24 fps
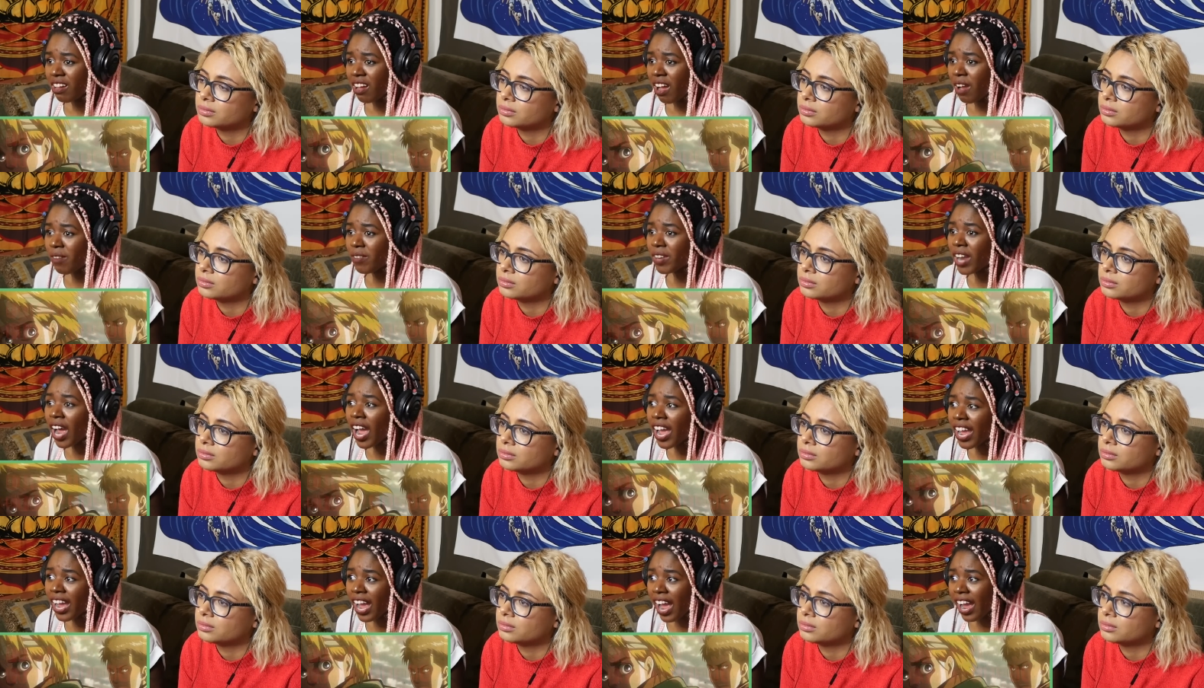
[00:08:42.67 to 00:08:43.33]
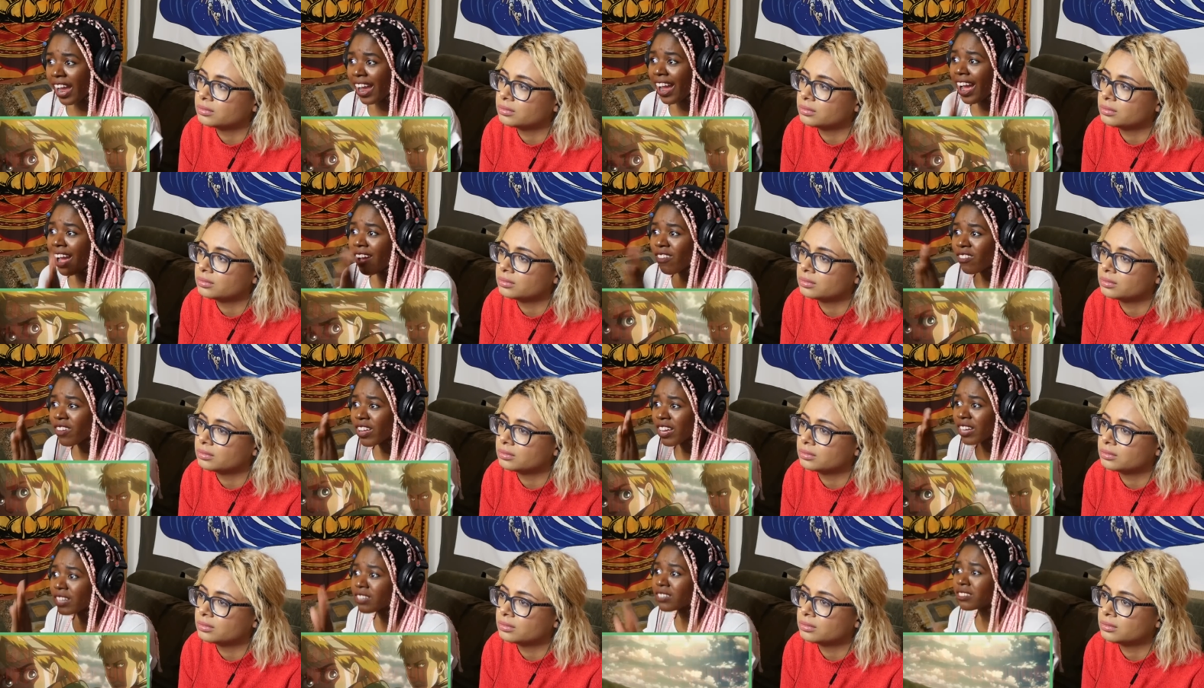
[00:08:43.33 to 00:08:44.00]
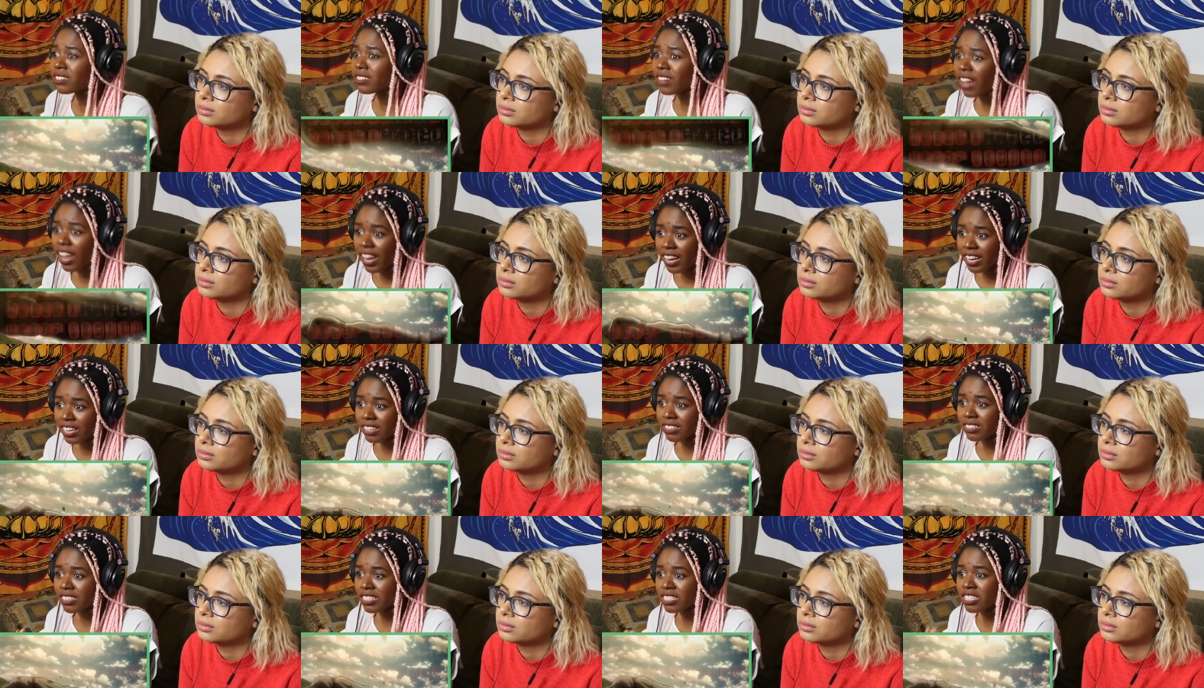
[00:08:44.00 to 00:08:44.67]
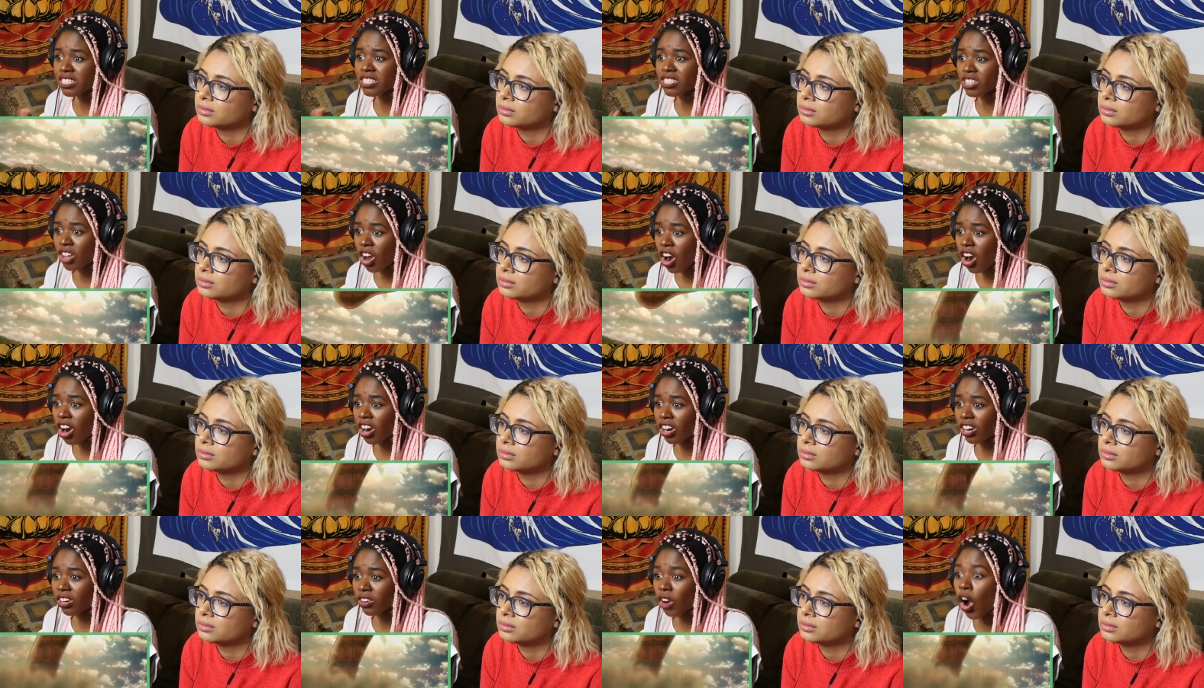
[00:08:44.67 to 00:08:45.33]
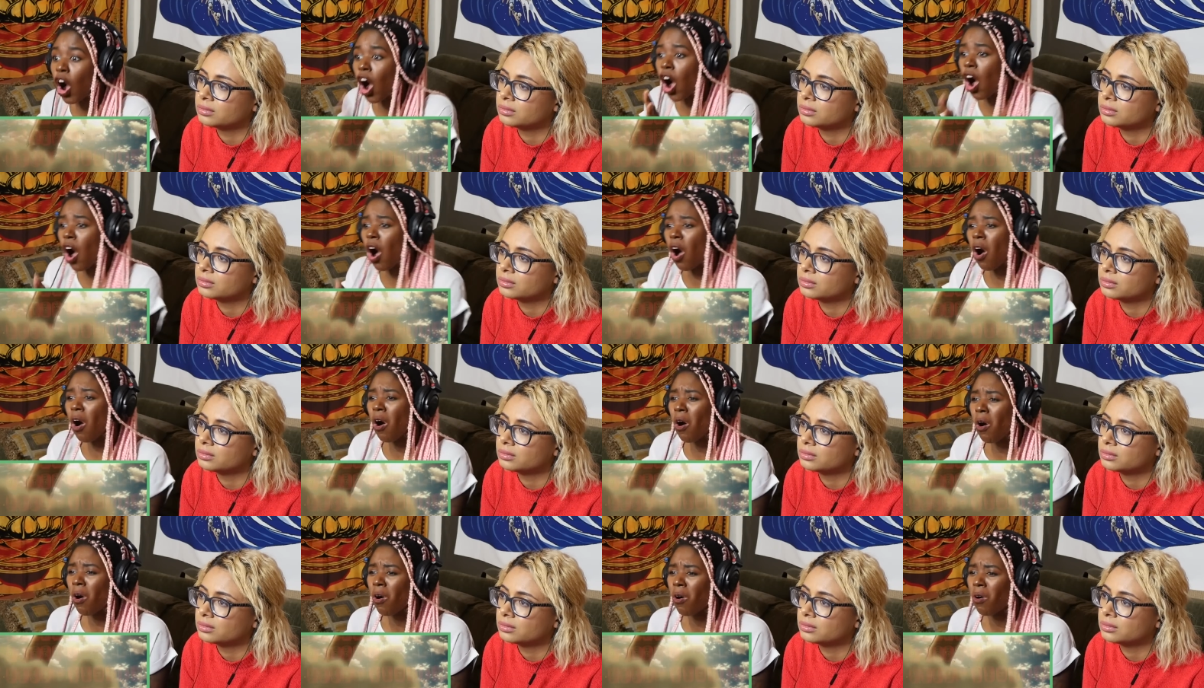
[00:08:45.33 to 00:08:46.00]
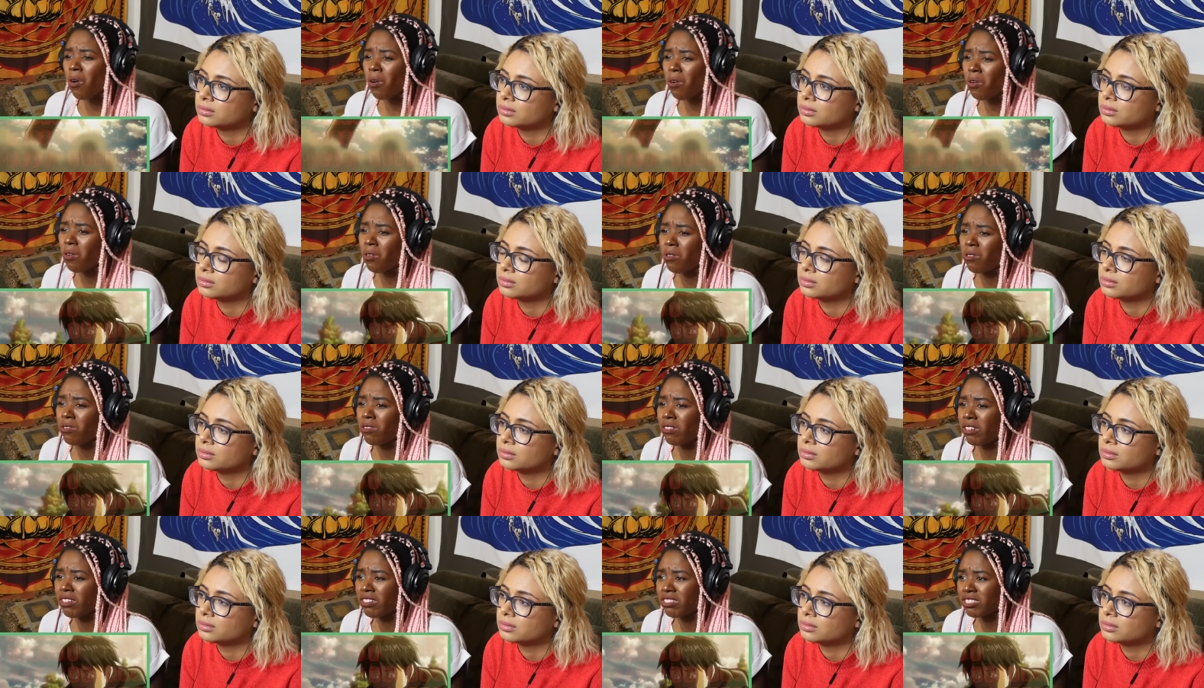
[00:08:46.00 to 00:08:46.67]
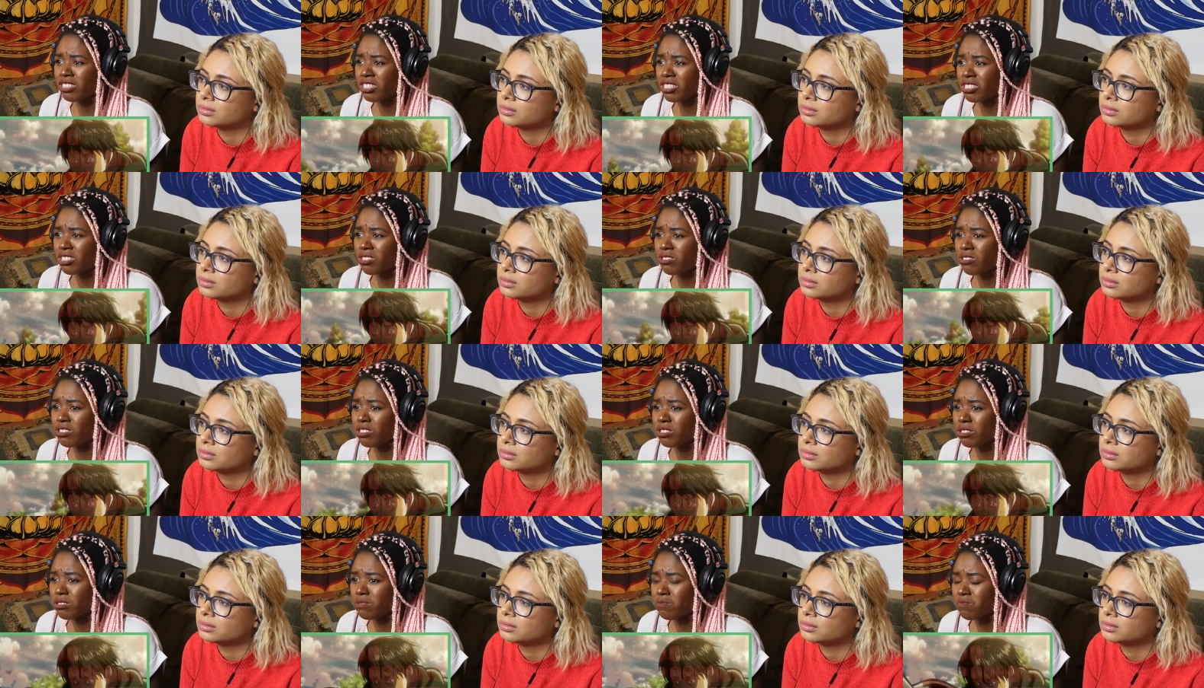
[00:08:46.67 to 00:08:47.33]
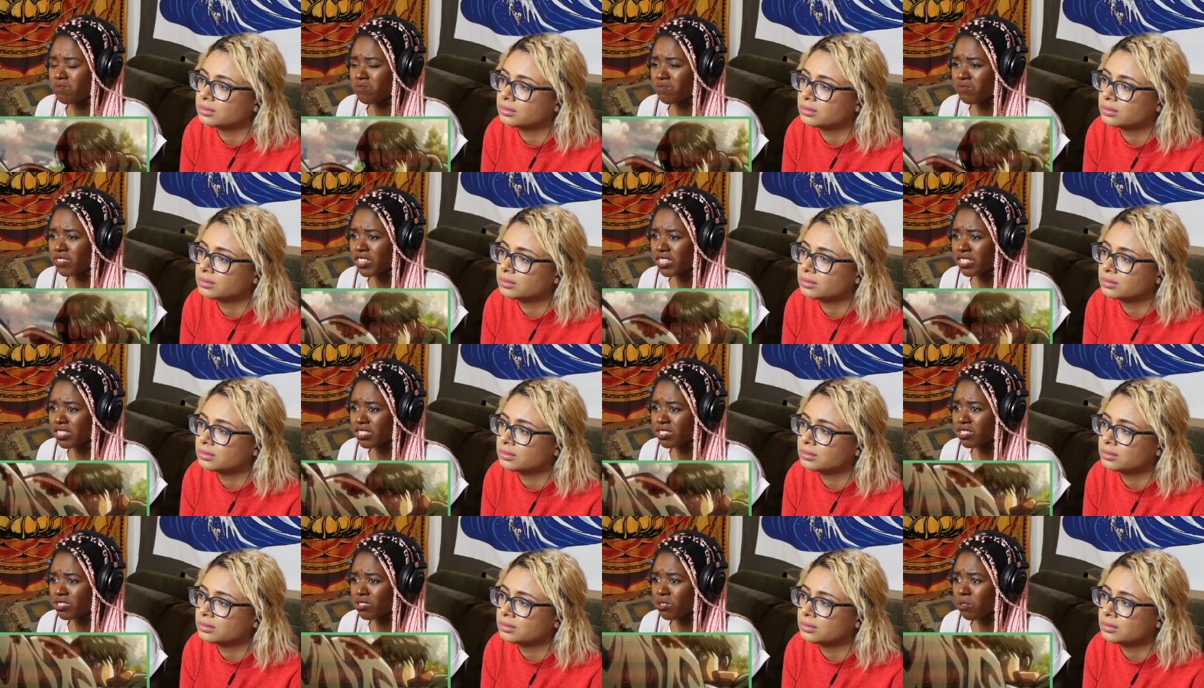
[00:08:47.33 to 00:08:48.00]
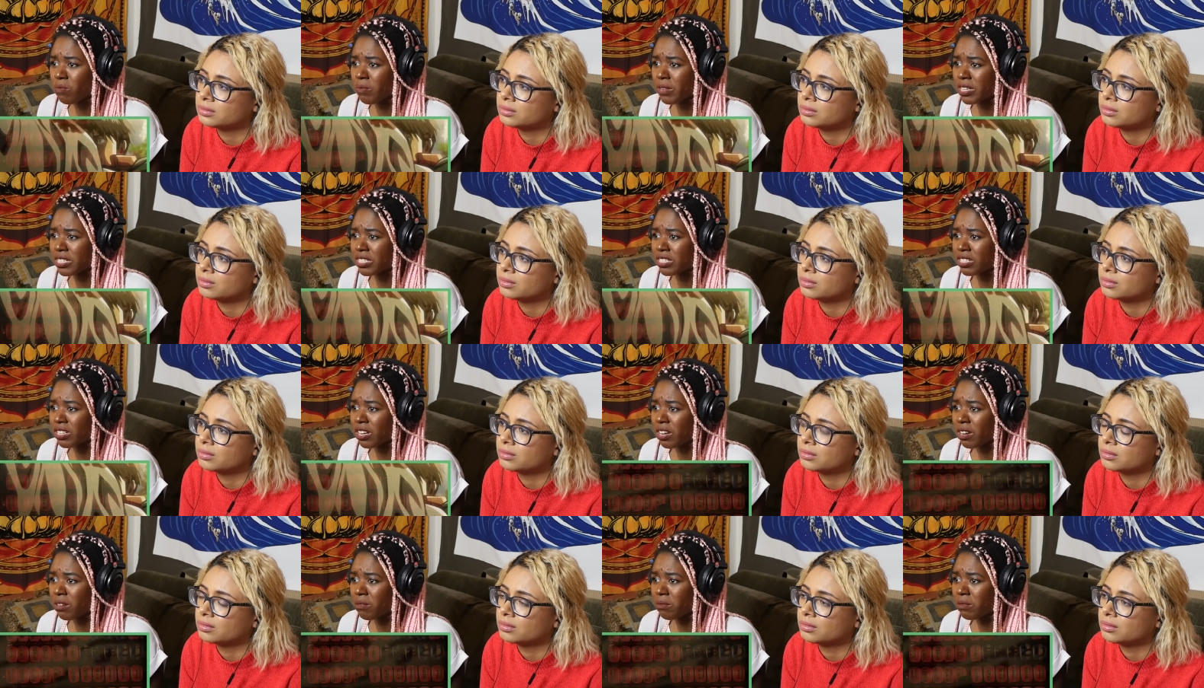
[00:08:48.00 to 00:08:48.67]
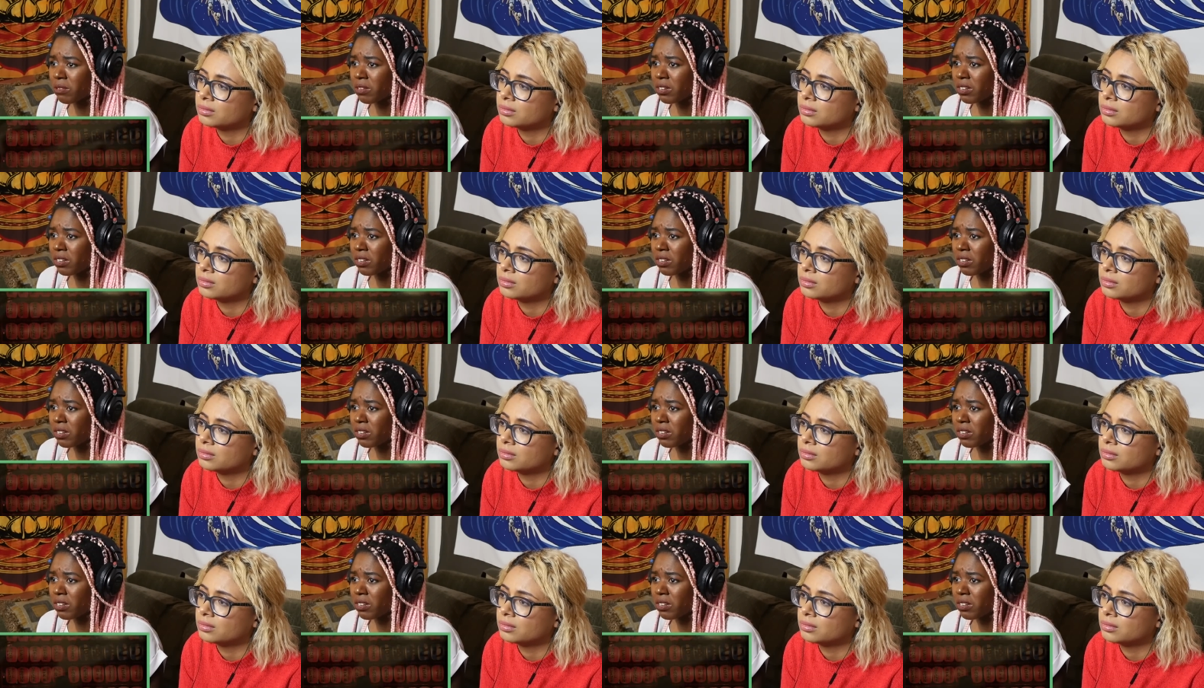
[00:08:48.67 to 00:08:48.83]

Speaker 1: I mean, I I have like I. This is hard. Oh, and it's just they're just. This is so messed up.